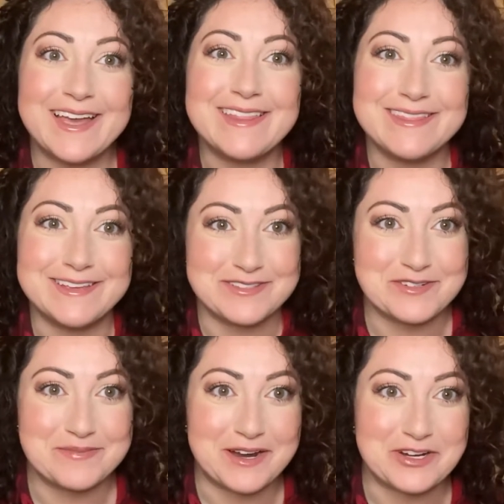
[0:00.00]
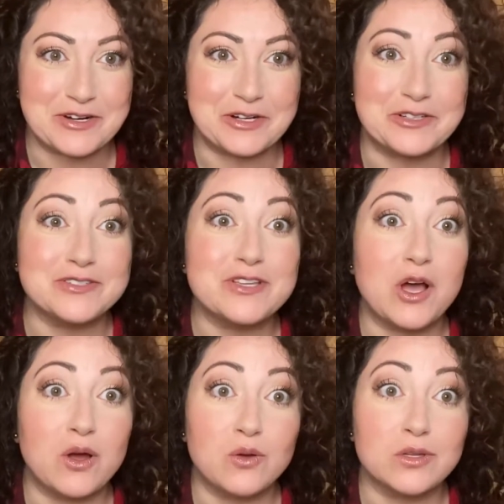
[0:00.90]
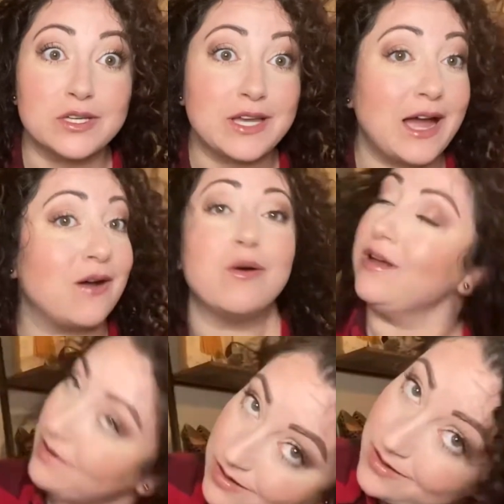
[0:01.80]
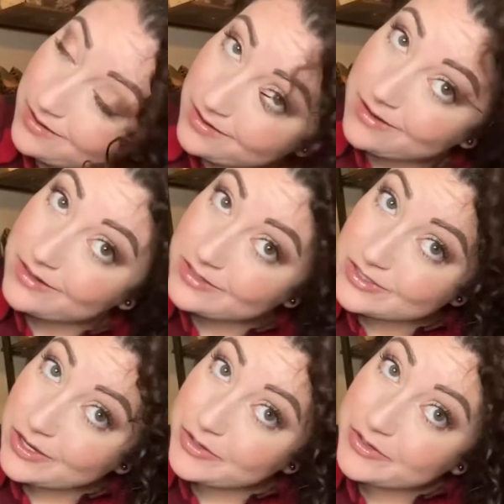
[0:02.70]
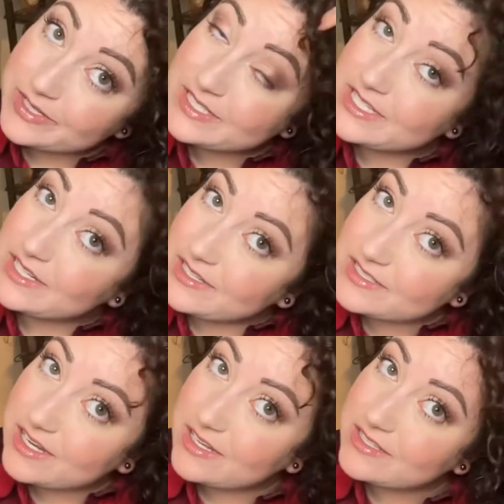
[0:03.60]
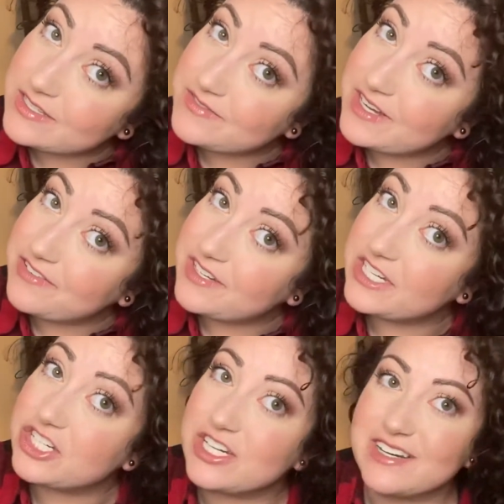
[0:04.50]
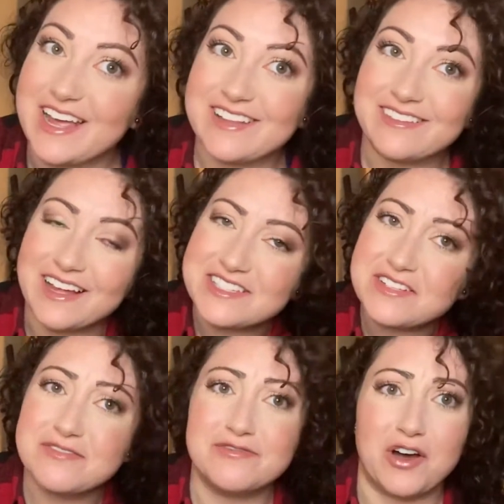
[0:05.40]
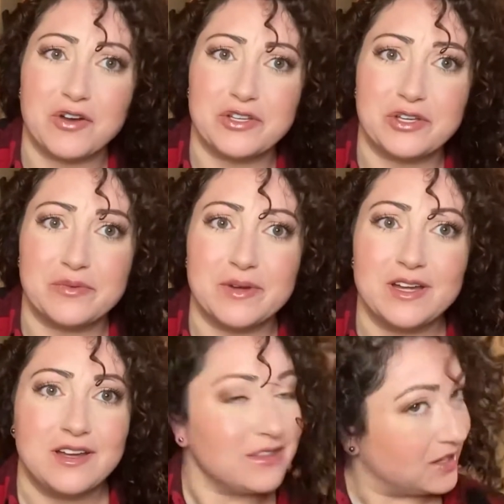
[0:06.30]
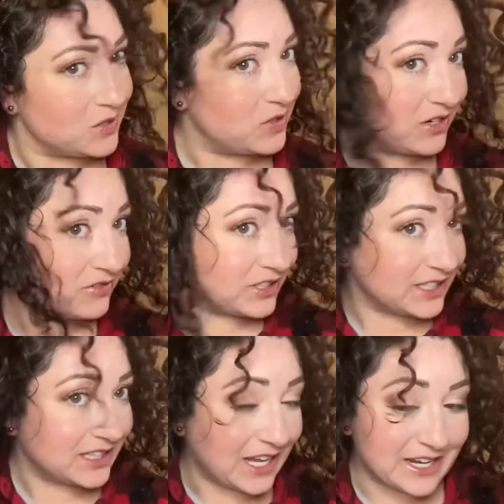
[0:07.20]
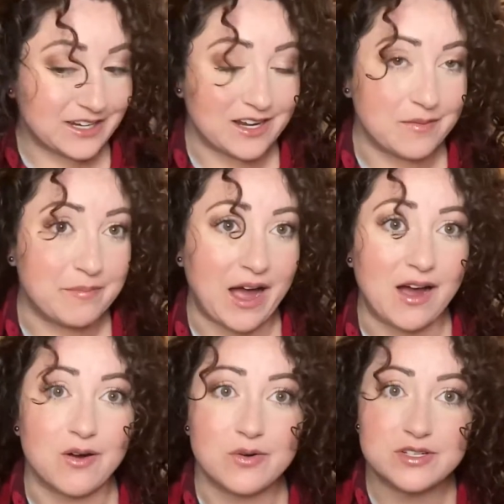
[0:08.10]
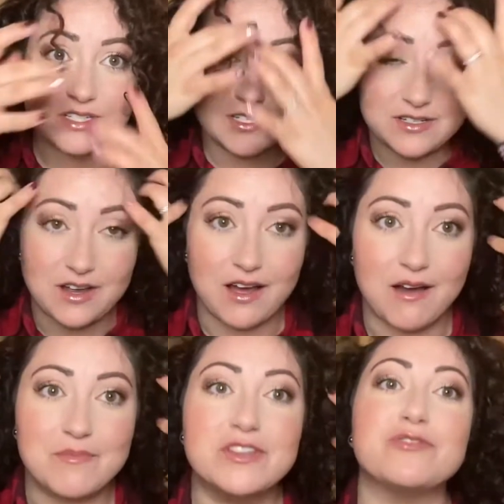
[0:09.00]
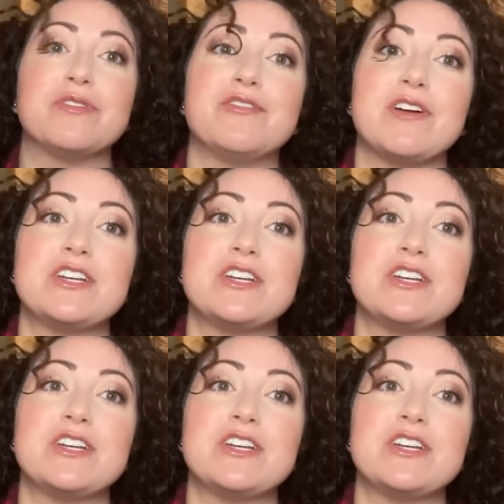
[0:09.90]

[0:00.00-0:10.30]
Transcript: these are my curls. Holy cow. So you can see tons of definition and lots of volume. That's what I really like about this refresh